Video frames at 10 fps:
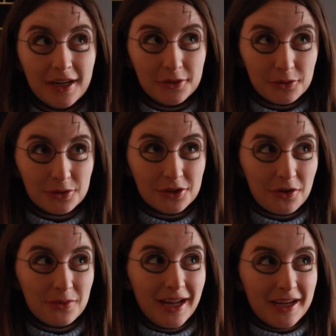I
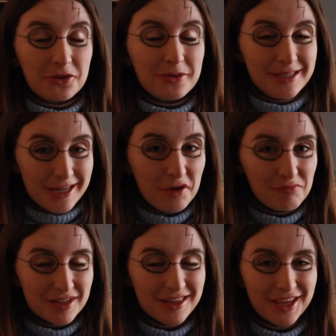also would like to
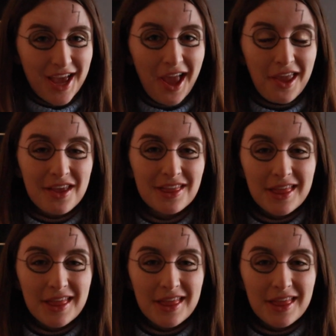attempt the cake